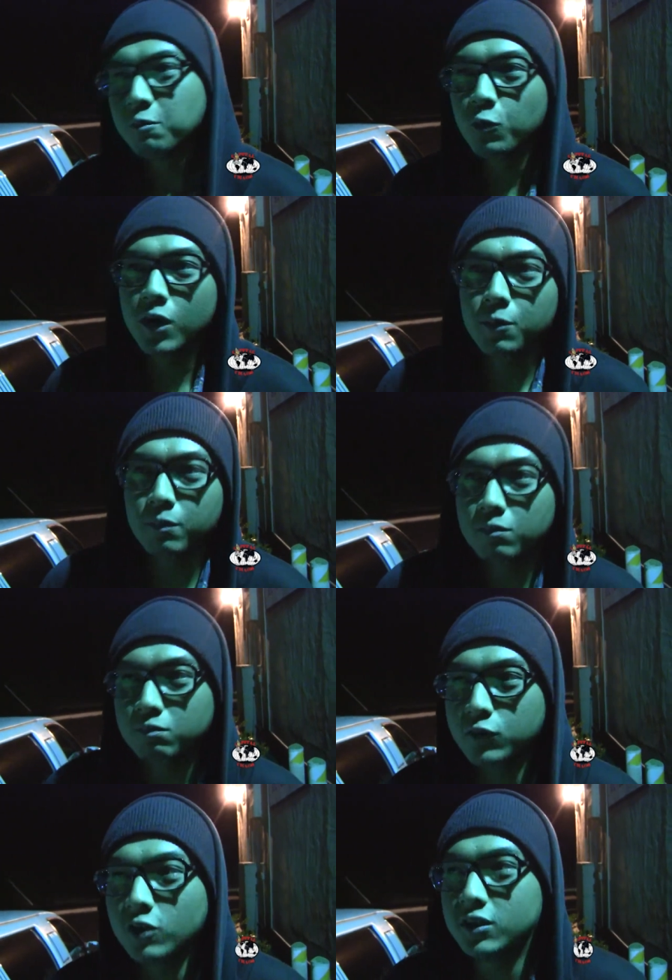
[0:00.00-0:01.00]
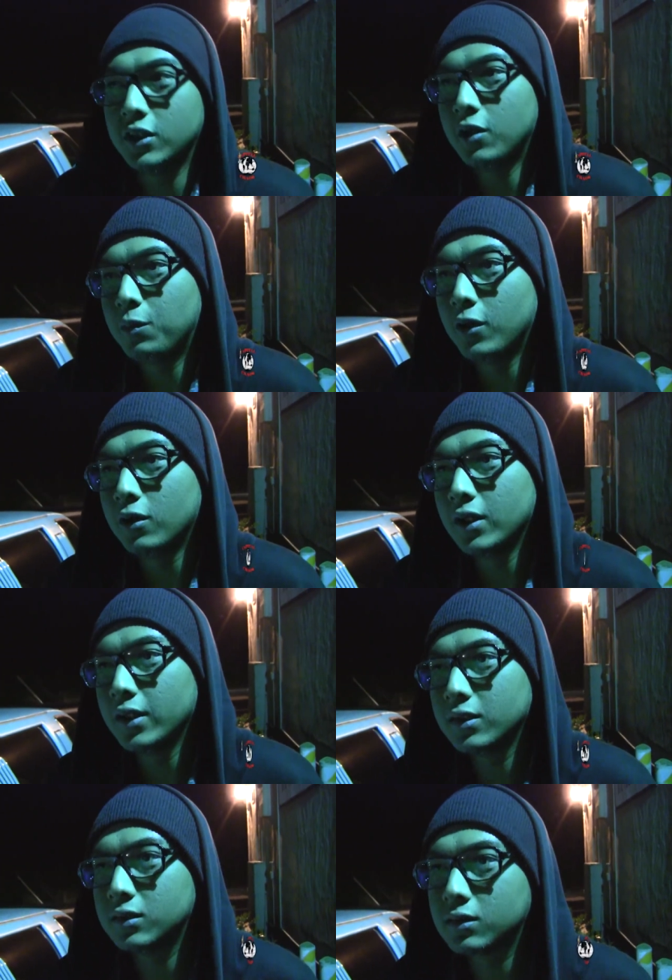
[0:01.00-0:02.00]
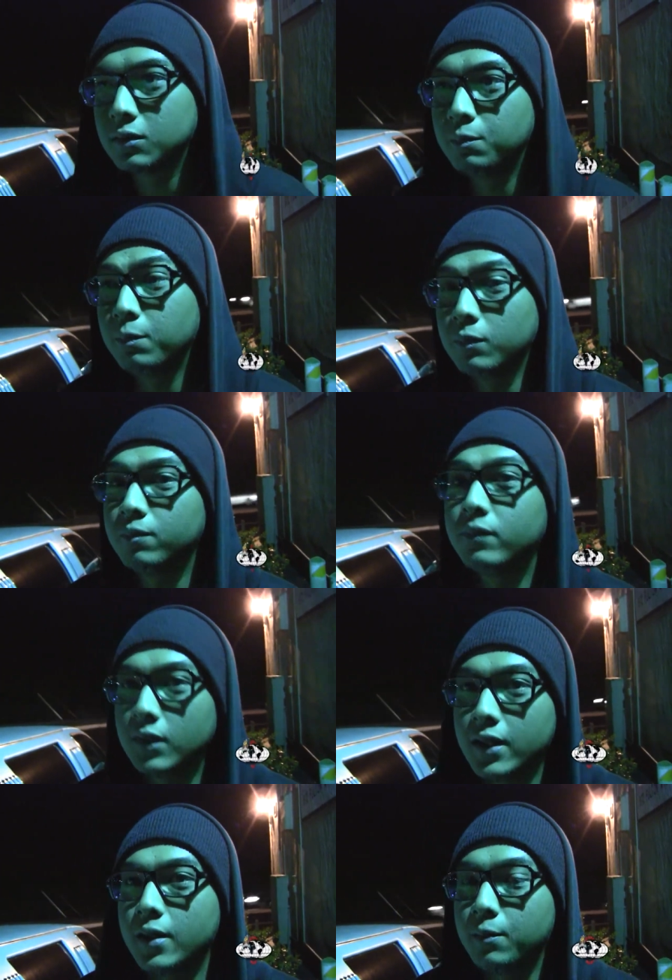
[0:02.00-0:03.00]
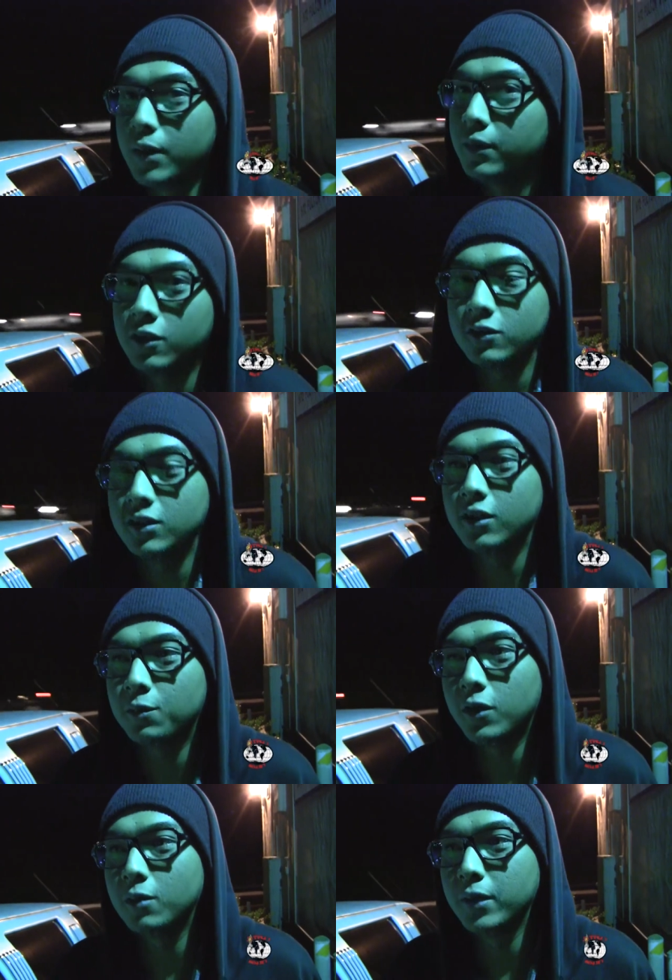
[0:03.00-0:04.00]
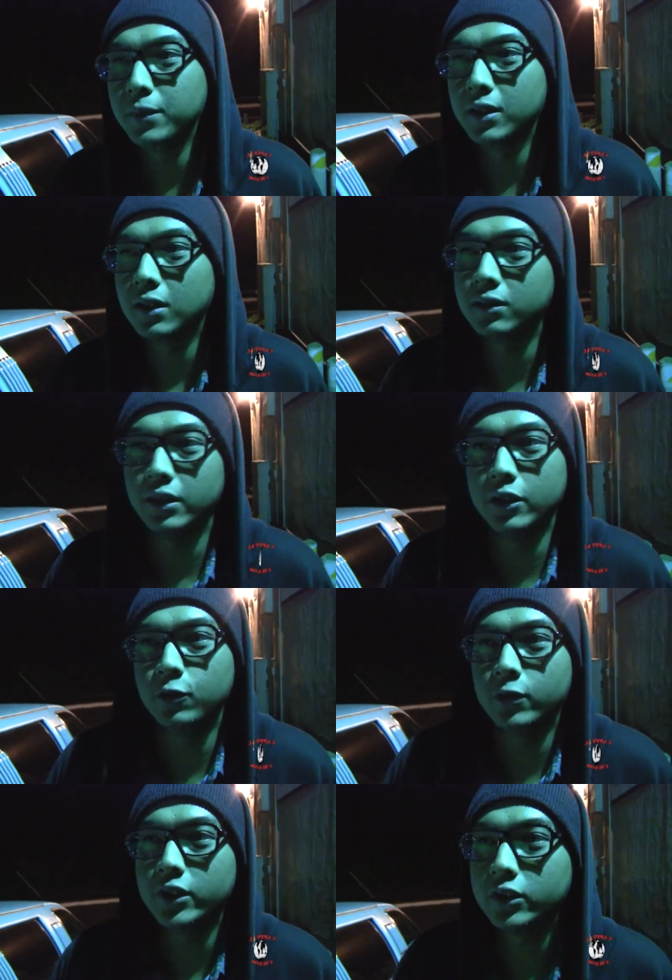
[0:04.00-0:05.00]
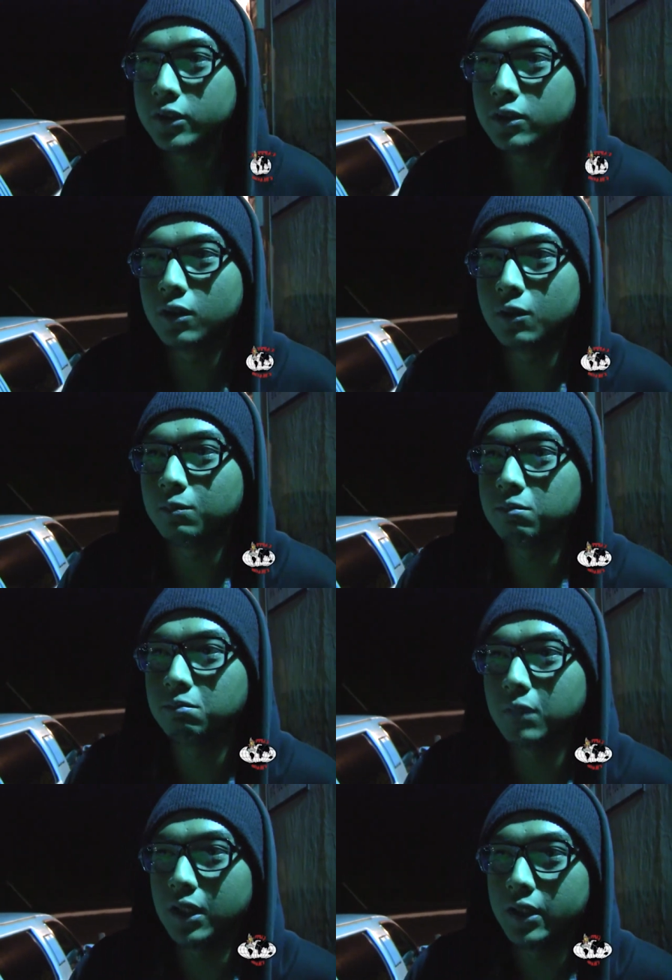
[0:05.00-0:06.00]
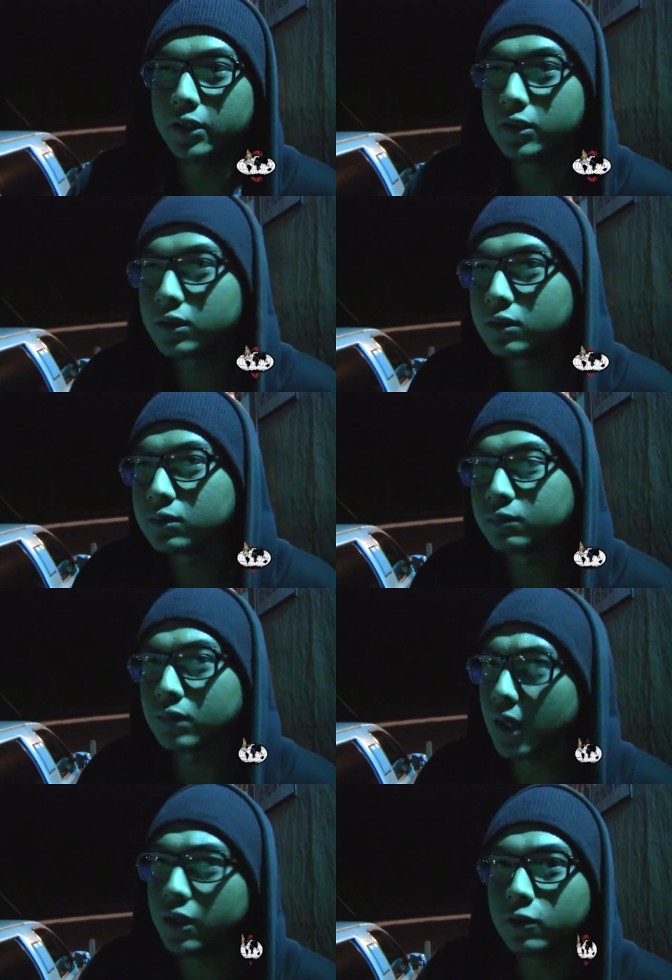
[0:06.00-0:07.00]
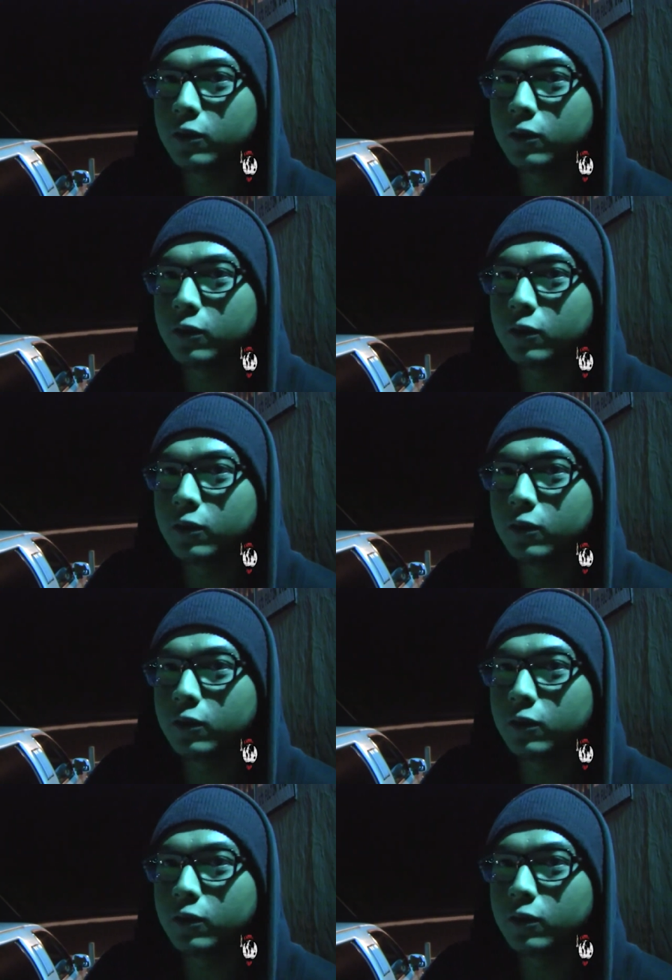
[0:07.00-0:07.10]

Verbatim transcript: Well, not Singapore, I guess. But maybe not yeah, there. Maybe not Singapore, maybe like Indonesia or Malaysia. Sure.